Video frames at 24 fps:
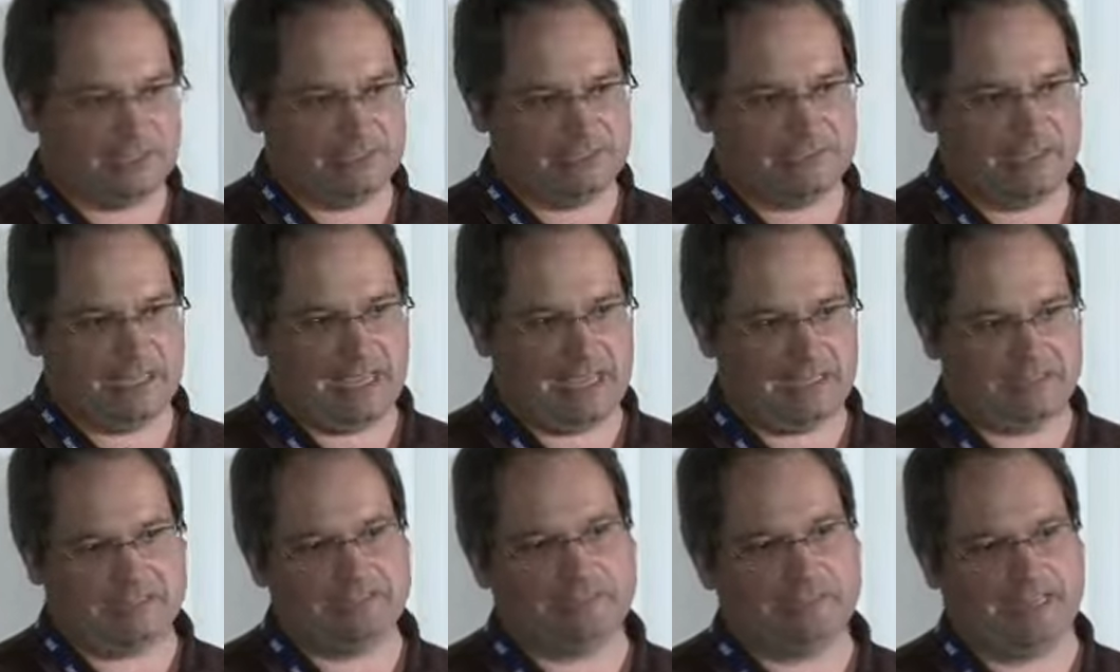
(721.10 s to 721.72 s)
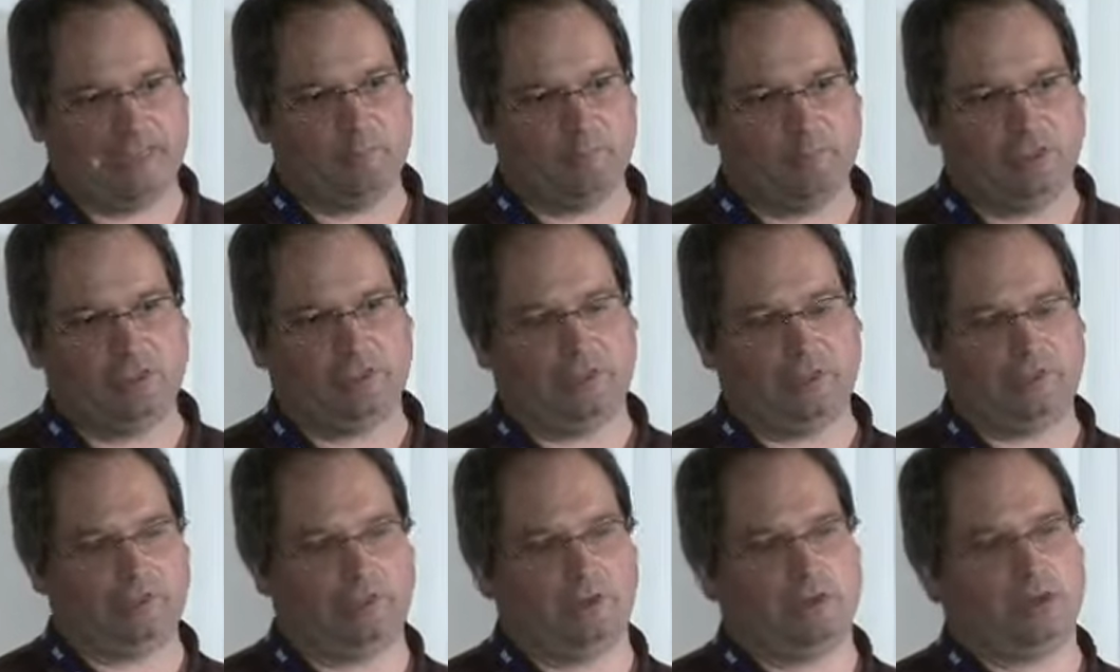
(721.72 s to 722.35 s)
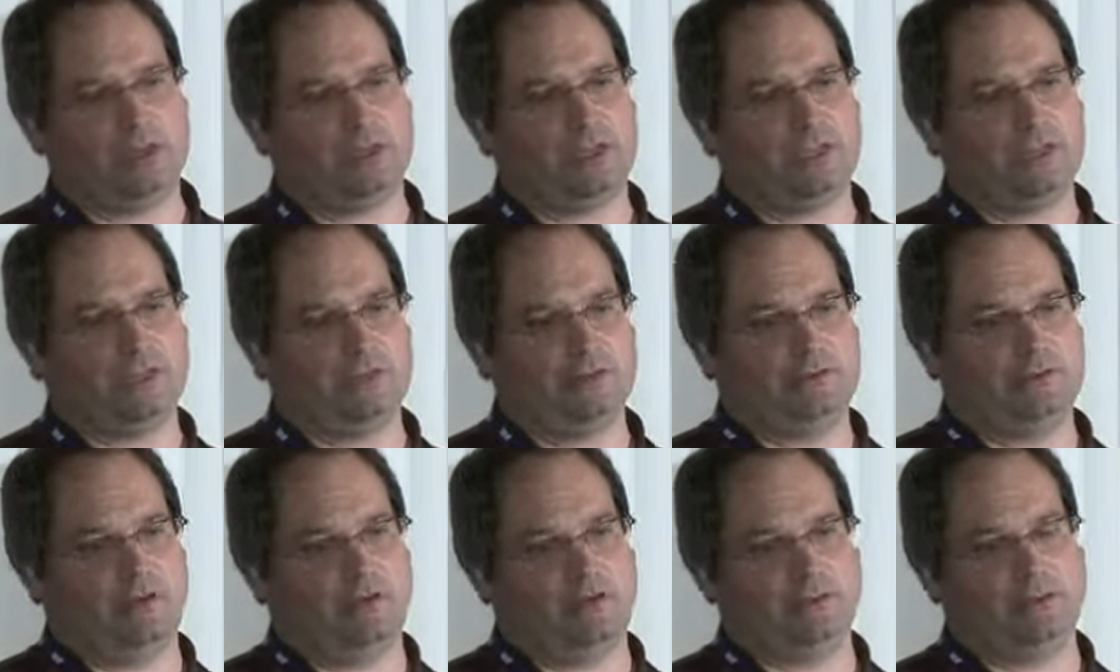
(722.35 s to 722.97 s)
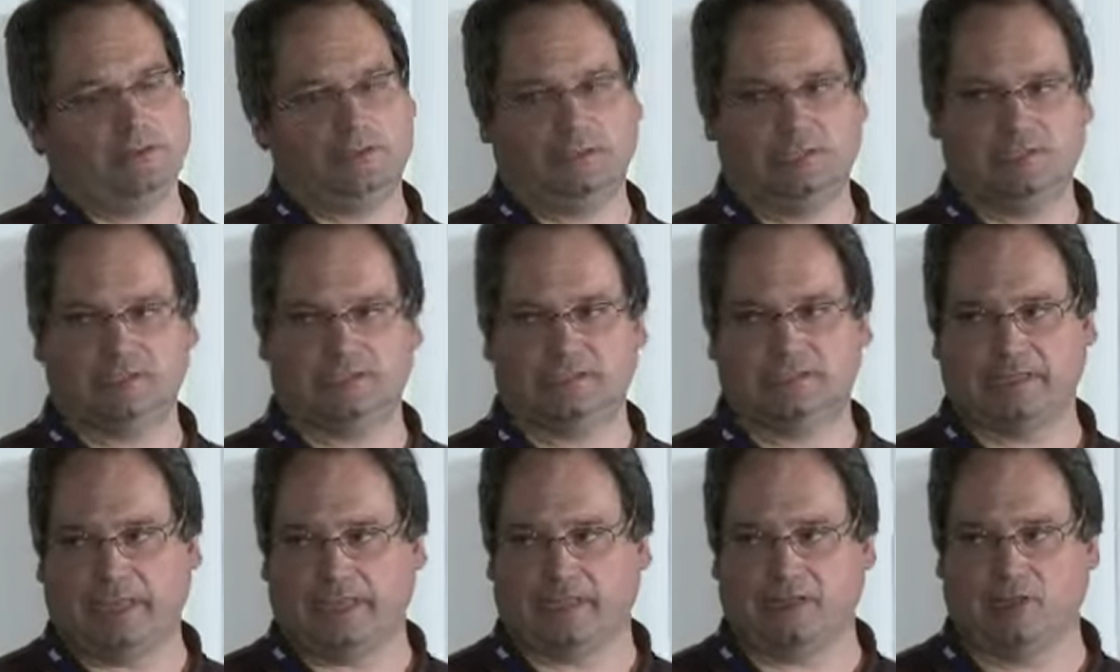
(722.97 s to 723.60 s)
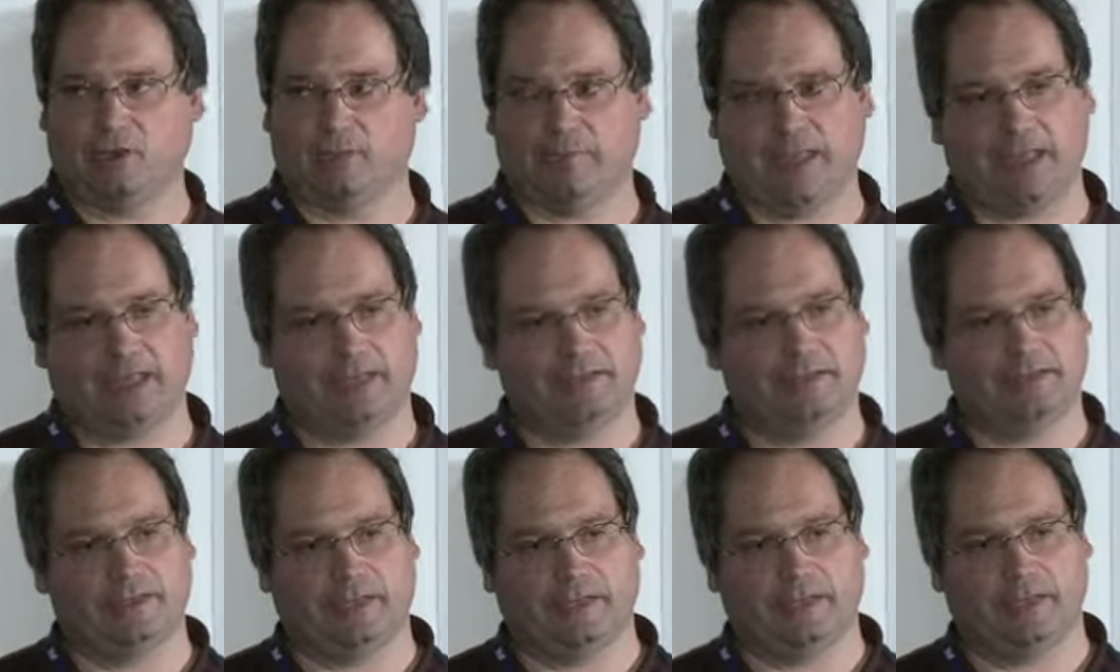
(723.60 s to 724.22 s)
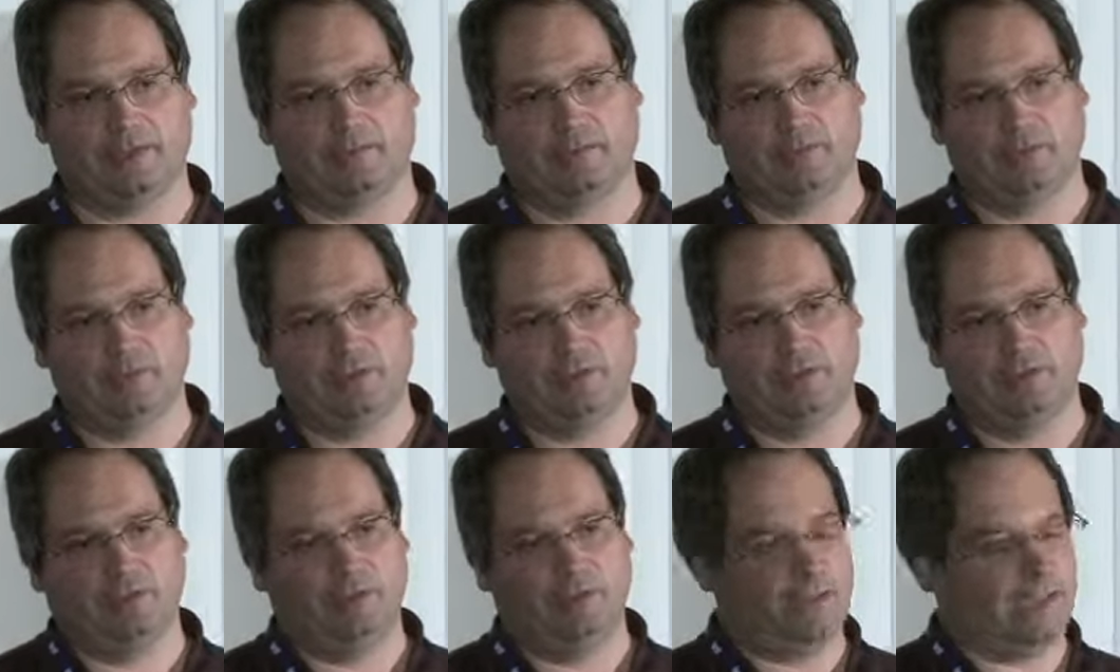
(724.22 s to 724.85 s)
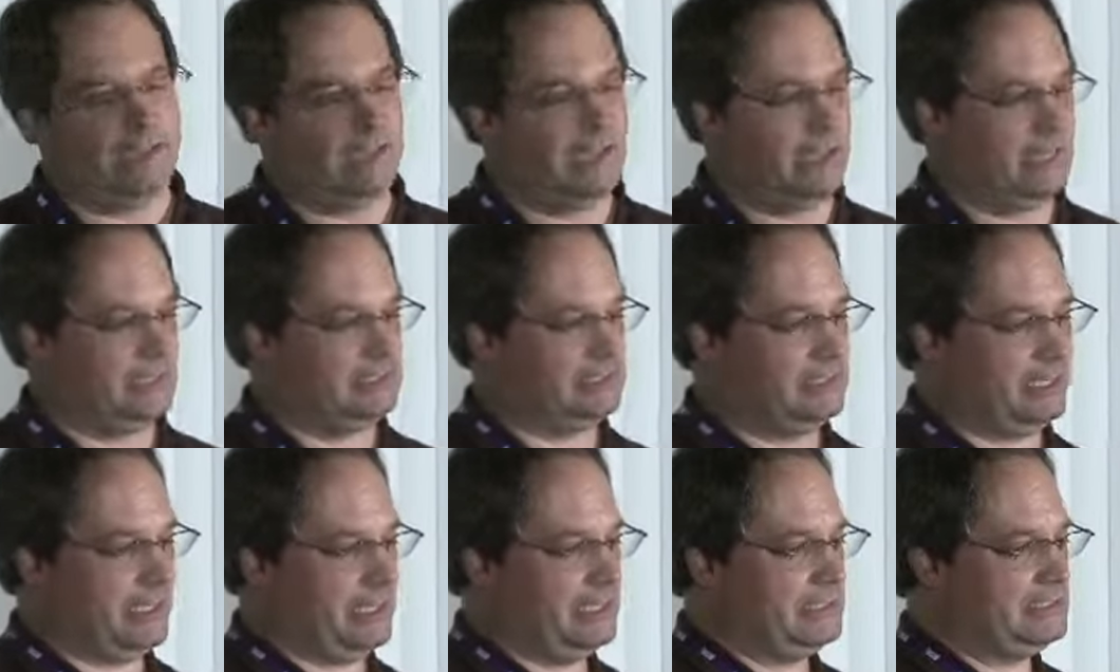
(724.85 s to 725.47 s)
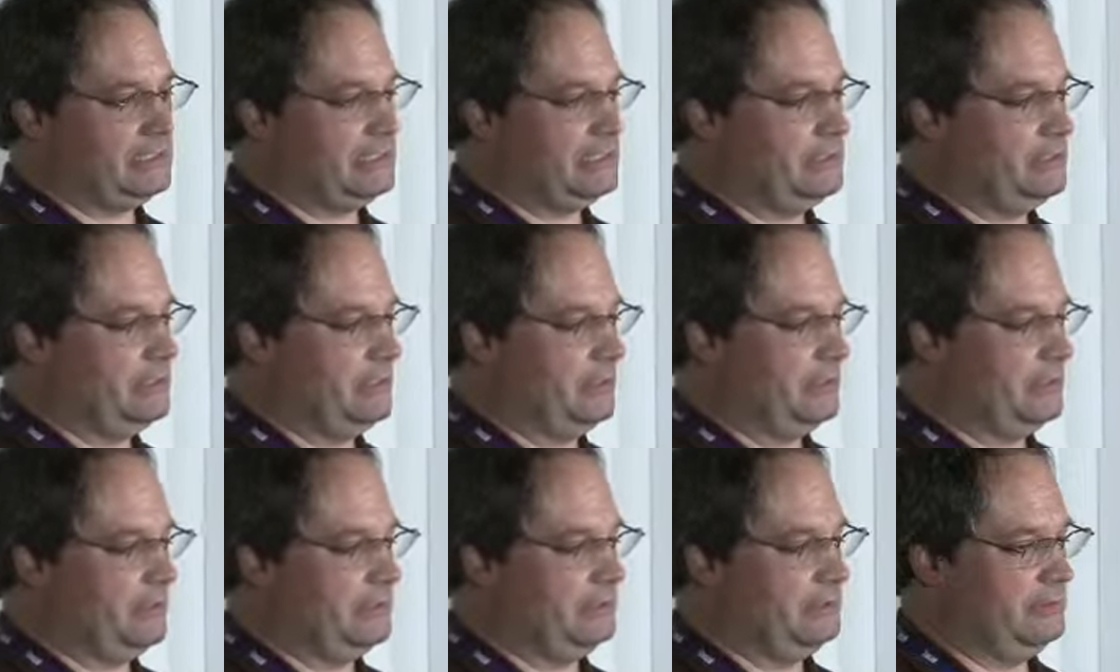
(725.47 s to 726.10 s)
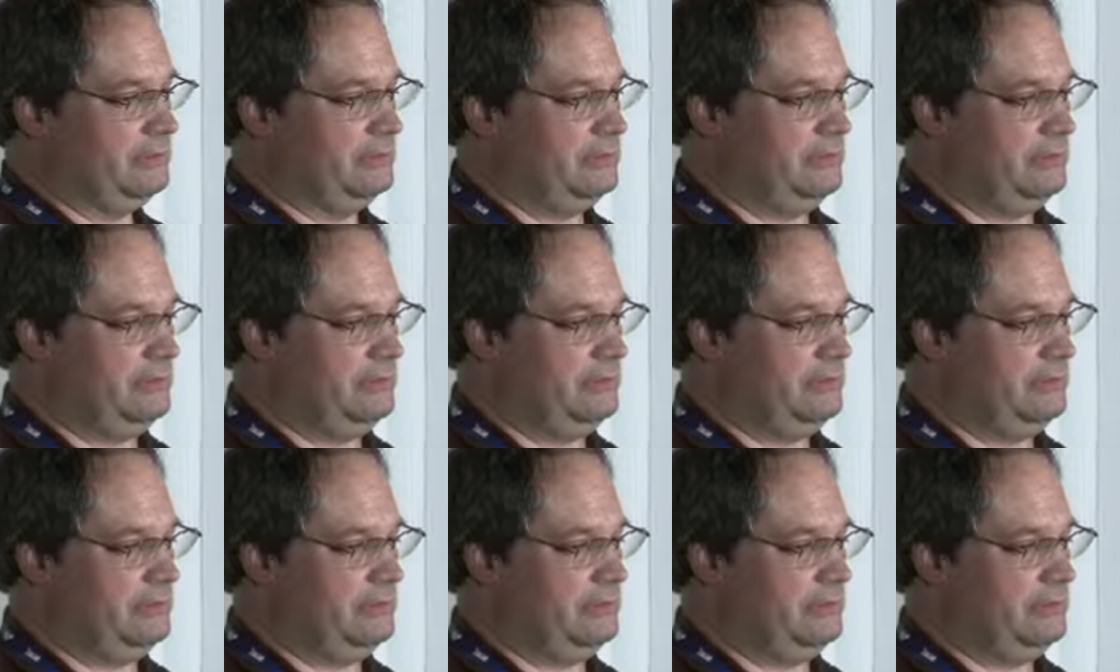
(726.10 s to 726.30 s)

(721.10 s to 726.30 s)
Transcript: is a sample authority. All it does is echo back the name as an access token.